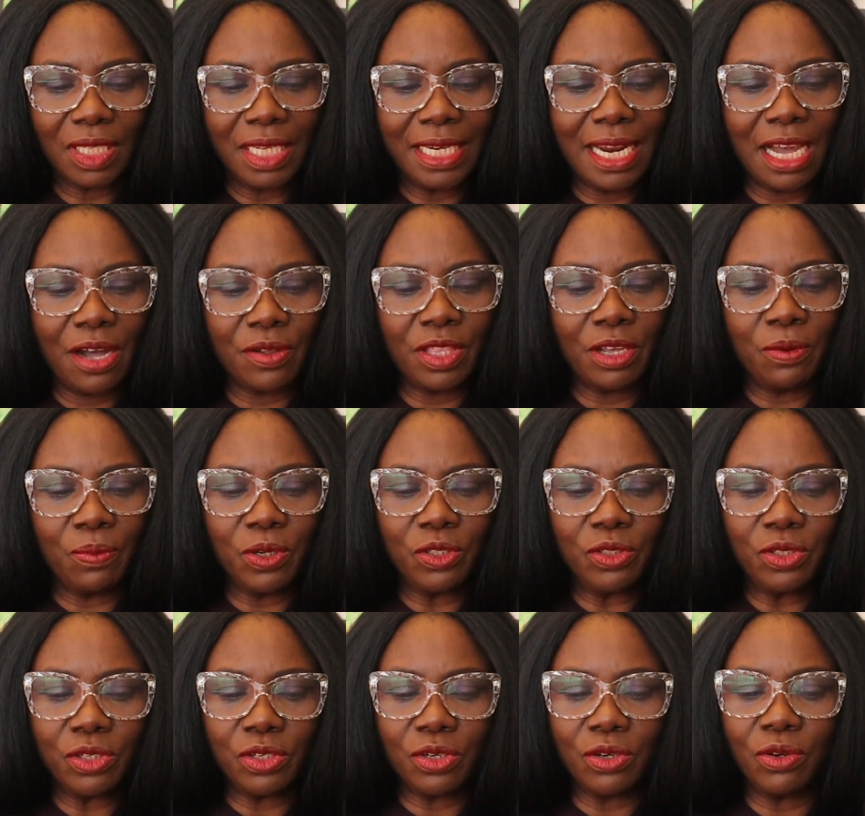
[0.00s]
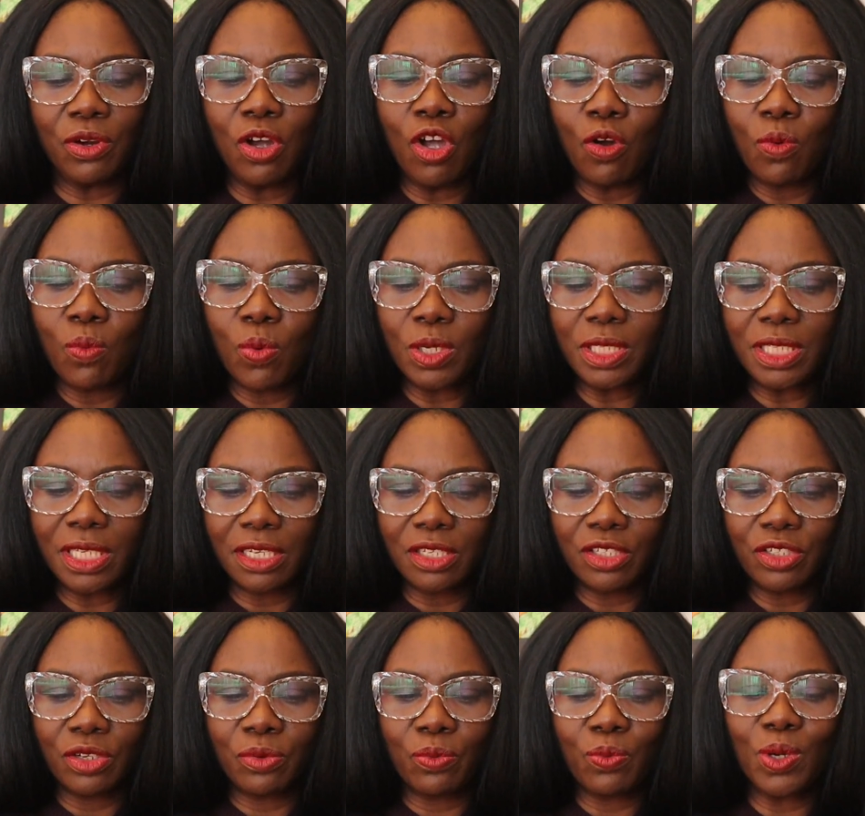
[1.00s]
Now they want to know what
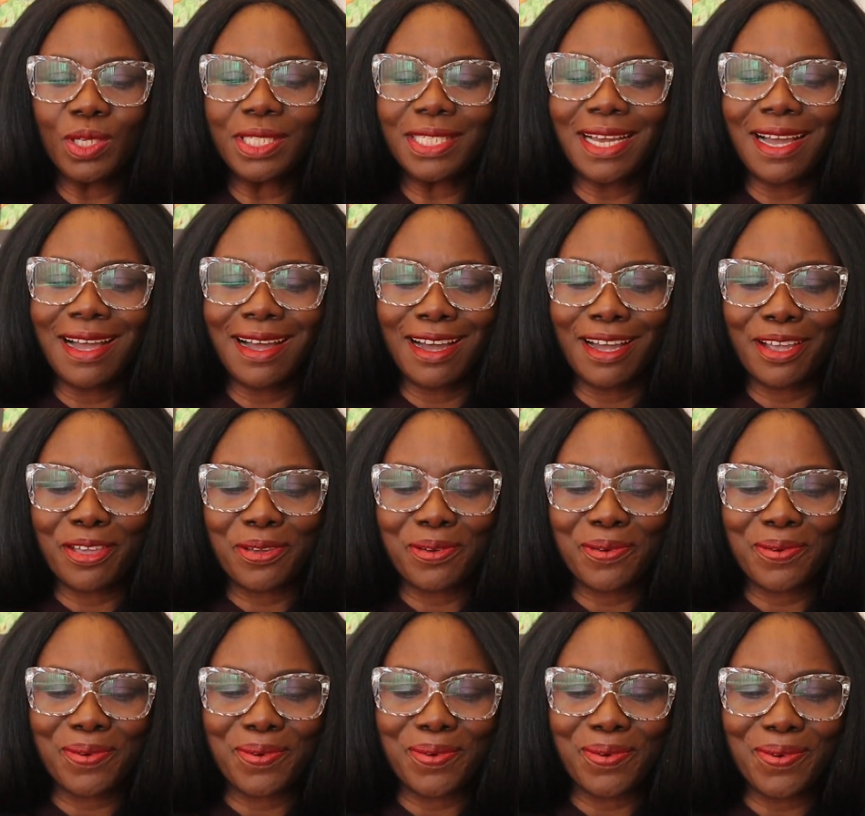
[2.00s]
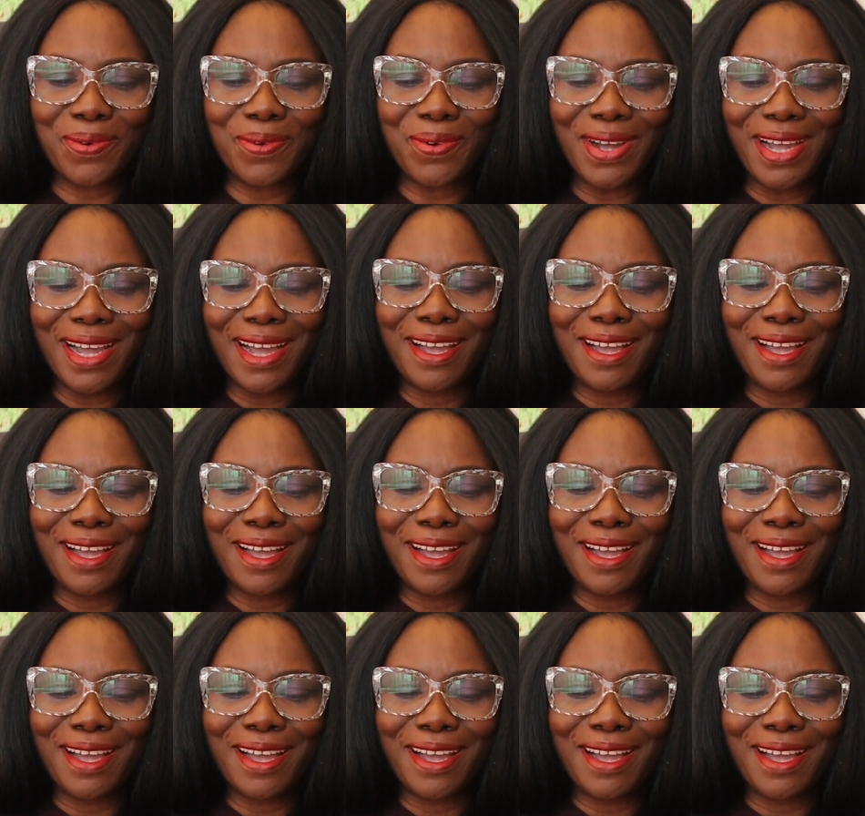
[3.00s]
are your